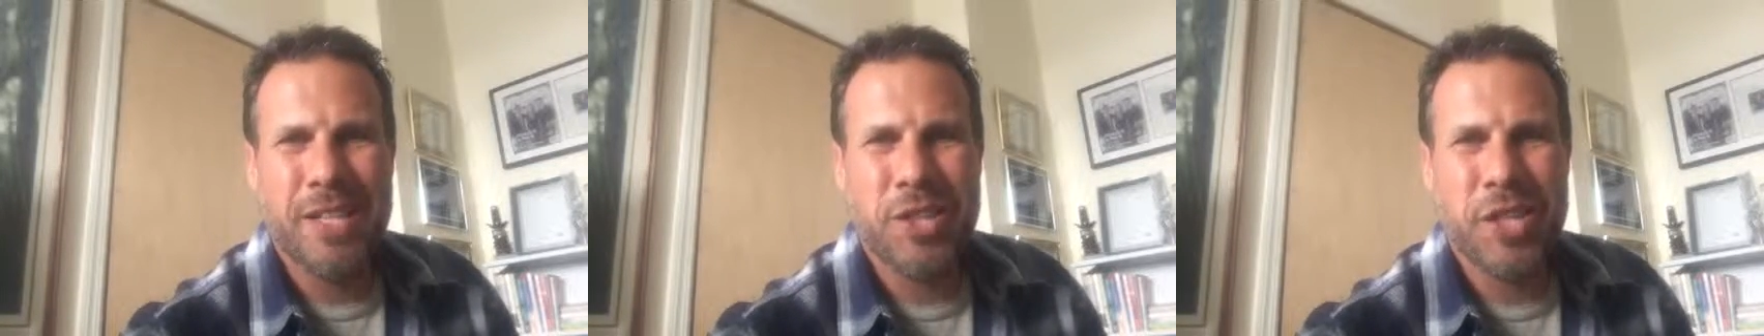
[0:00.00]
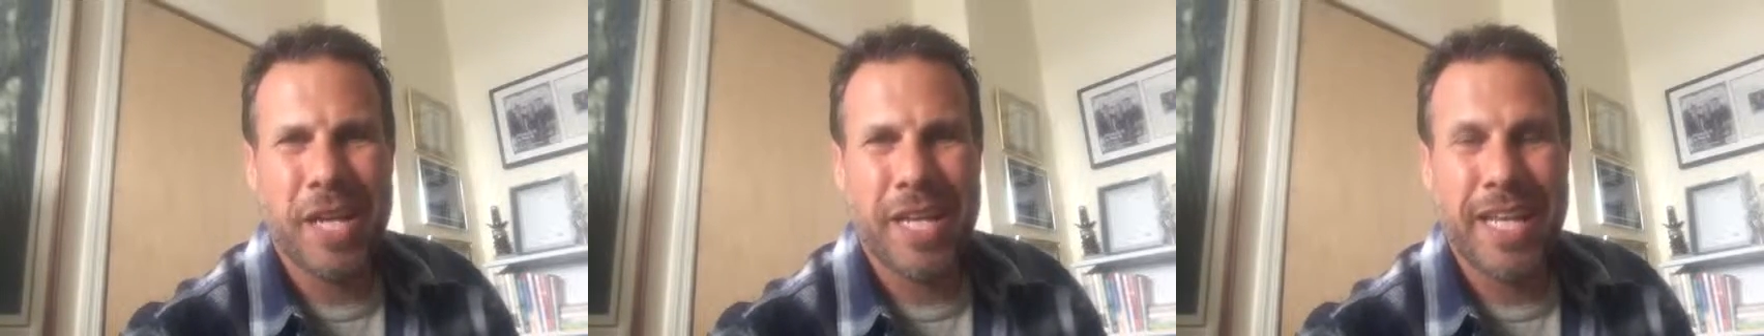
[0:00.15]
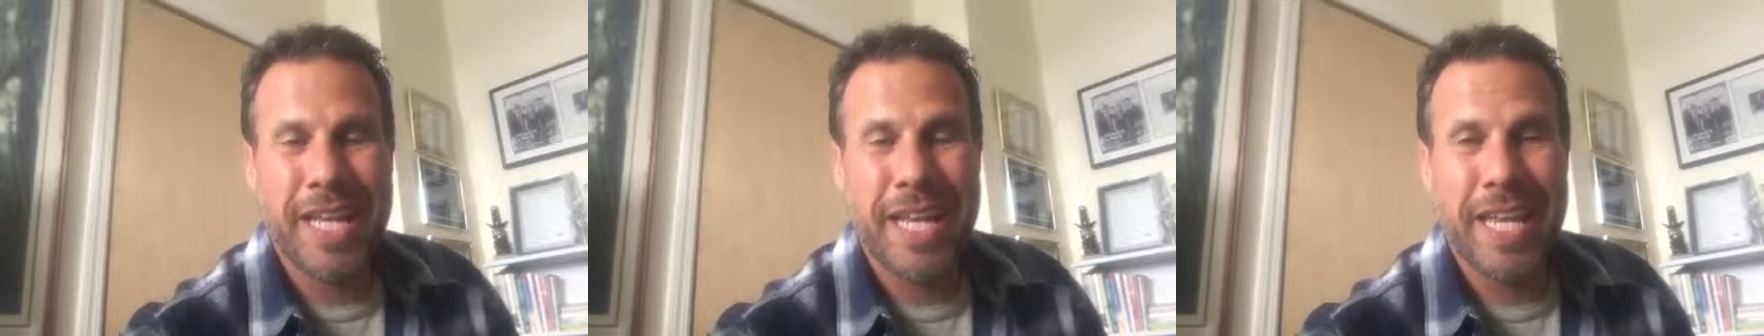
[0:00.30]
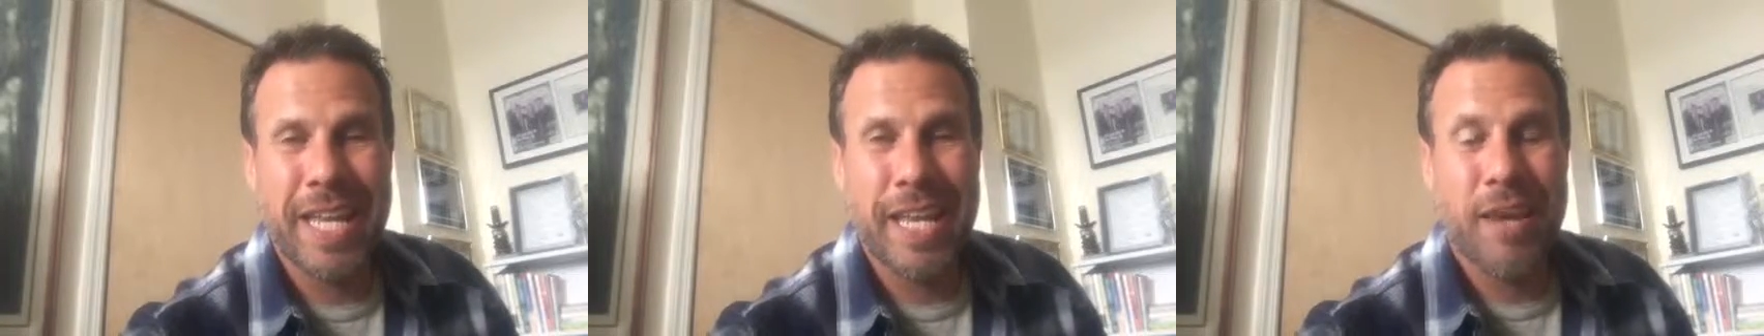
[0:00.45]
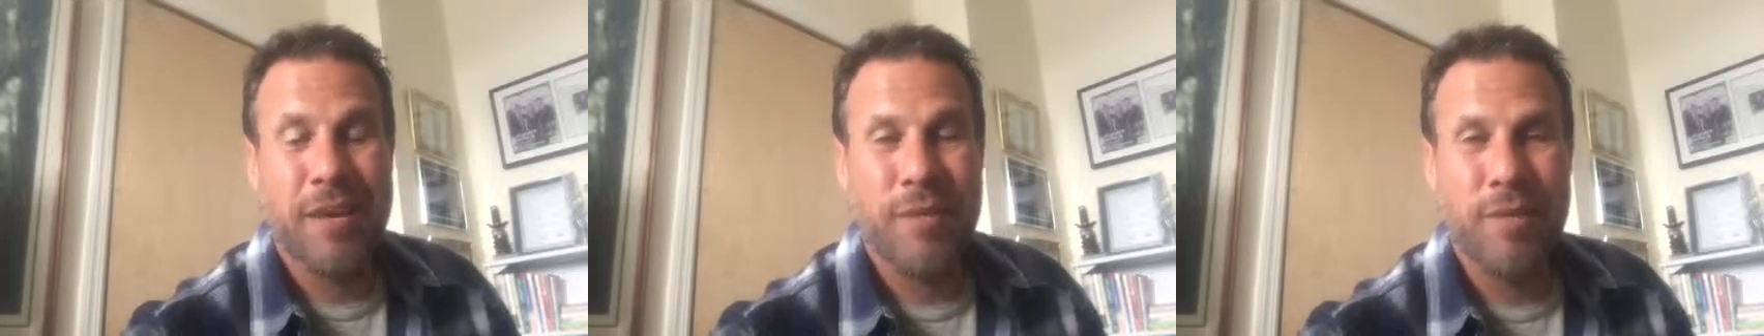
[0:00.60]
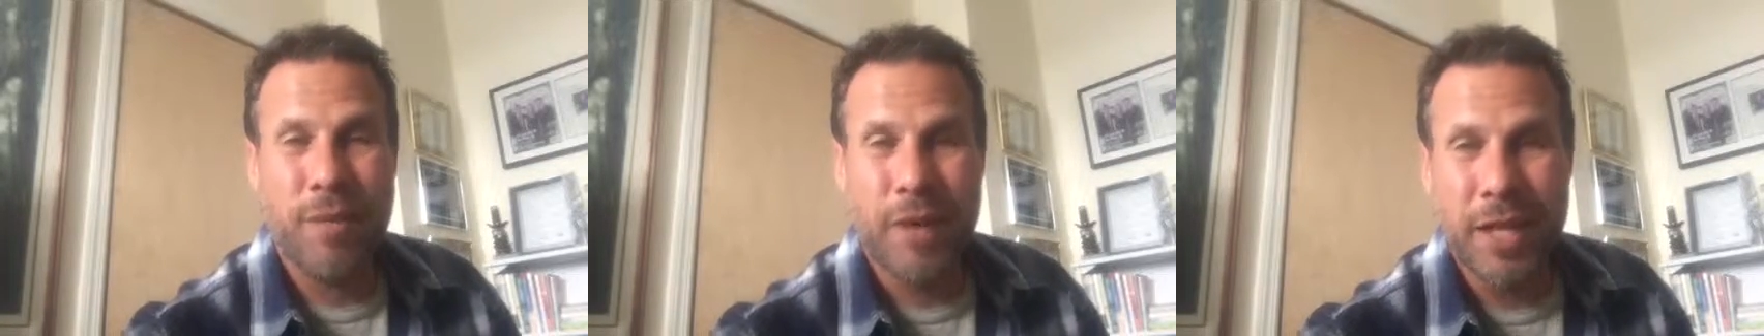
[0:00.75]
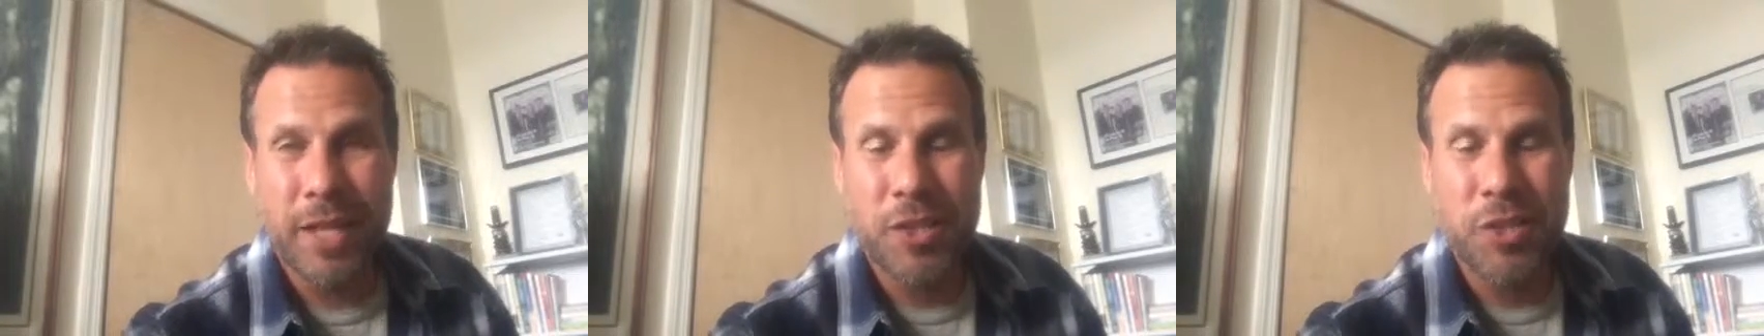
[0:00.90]
check in and
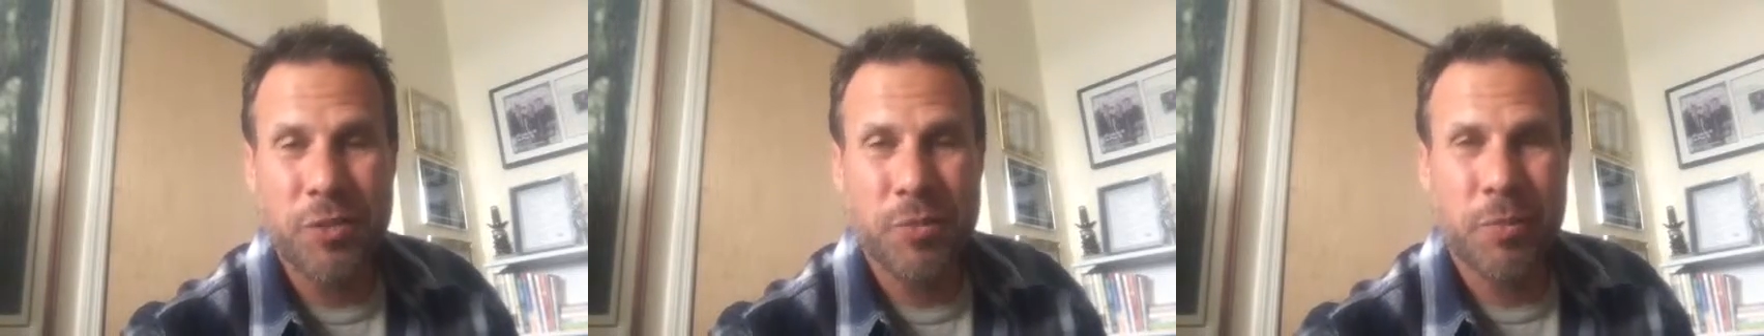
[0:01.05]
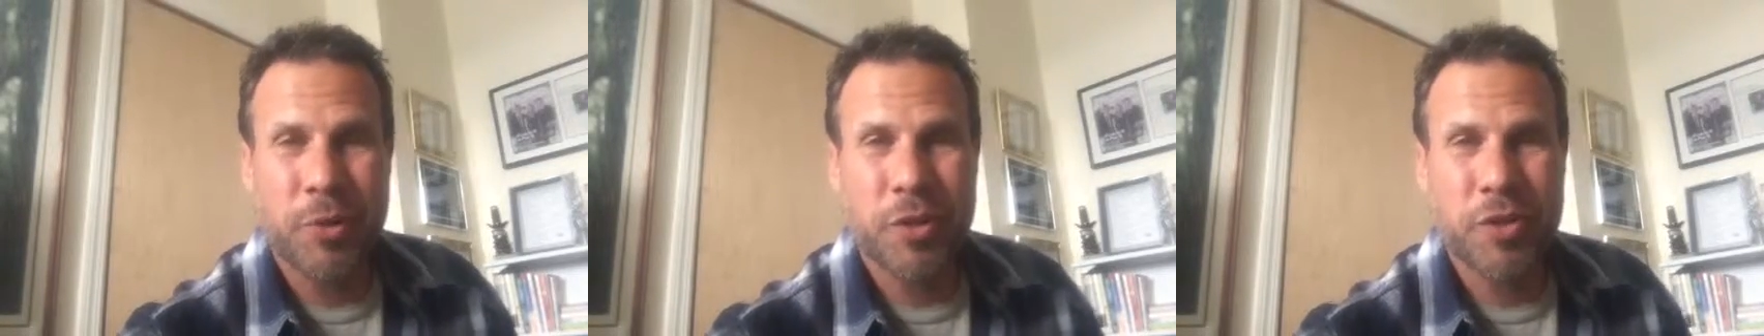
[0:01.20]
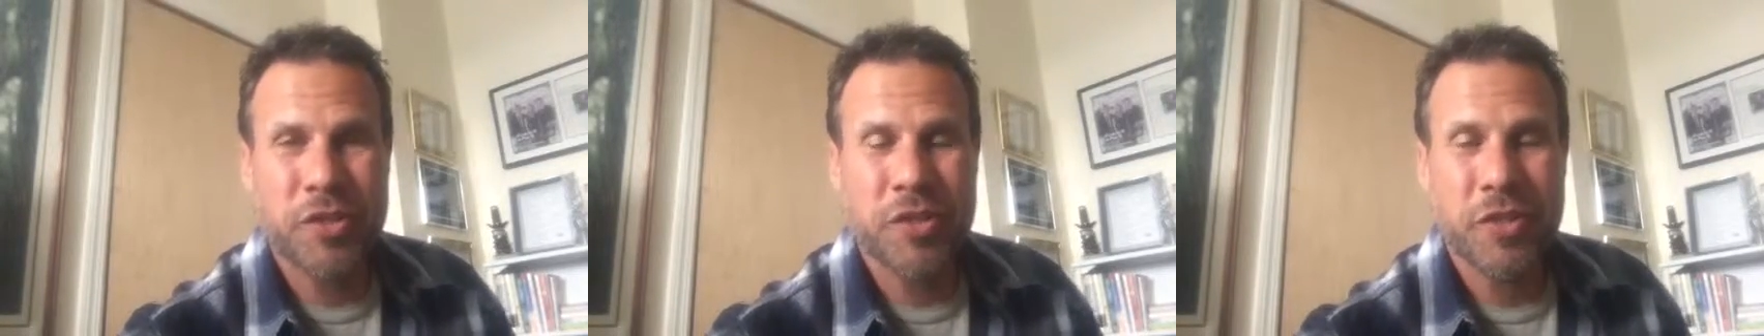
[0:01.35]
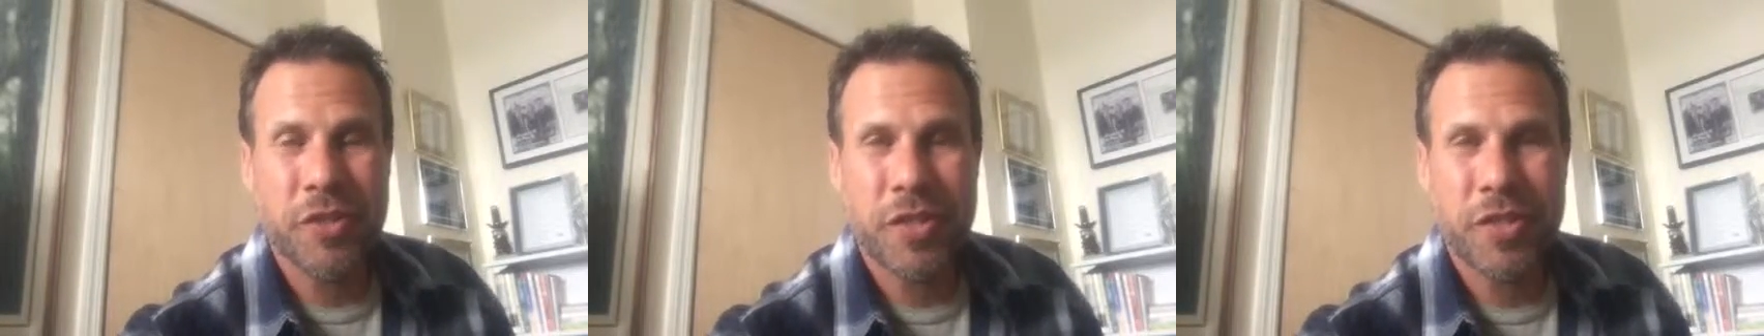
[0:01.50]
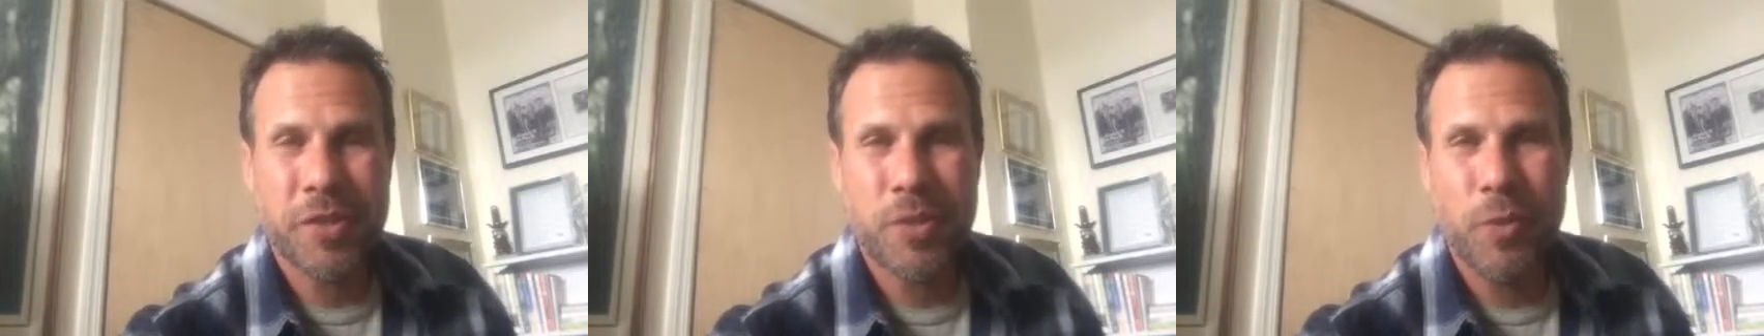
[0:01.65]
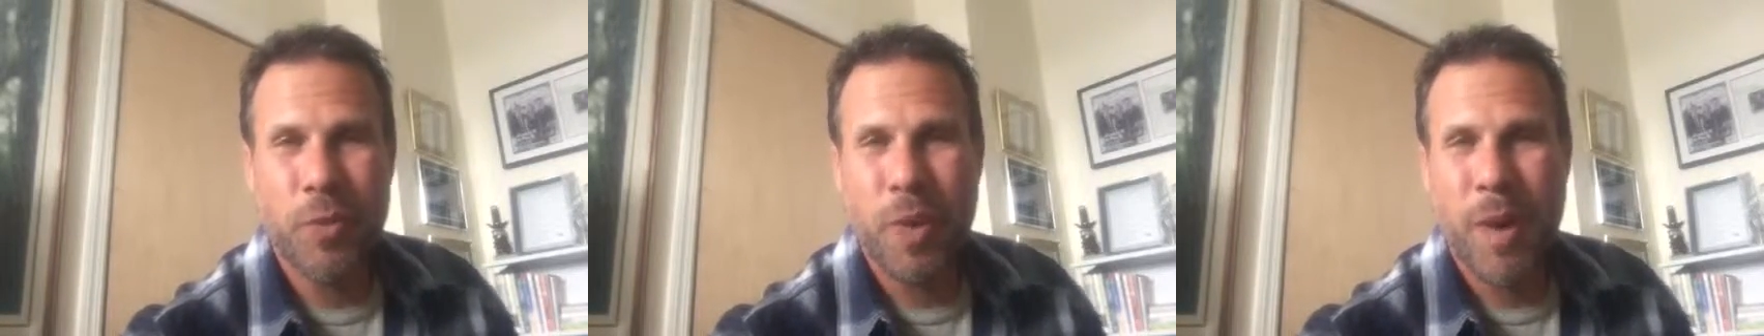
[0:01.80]
invite you personally to the